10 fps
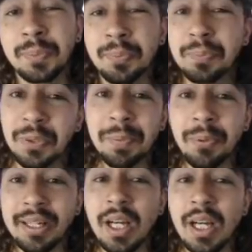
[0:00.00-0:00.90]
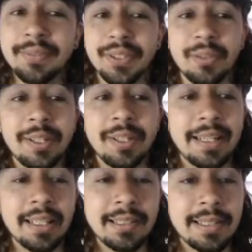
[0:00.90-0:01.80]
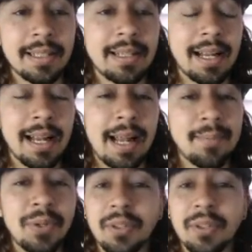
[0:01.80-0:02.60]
should be pretty nice for you, really. You